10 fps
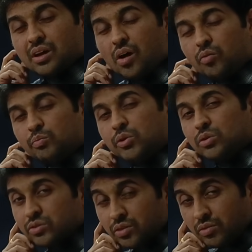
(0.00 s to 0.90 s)
how
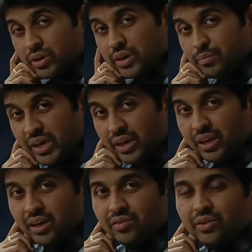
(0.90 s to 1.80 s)
beautiful would it
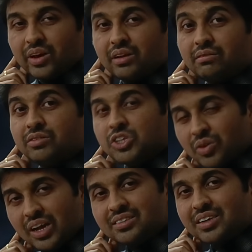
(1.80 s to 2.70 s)
be if you can
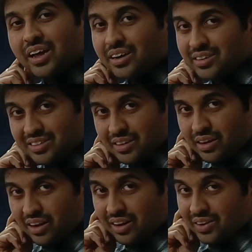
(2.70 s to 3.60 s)
visualize a director
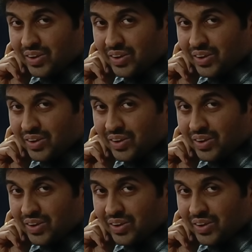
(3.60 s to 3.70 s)
circle?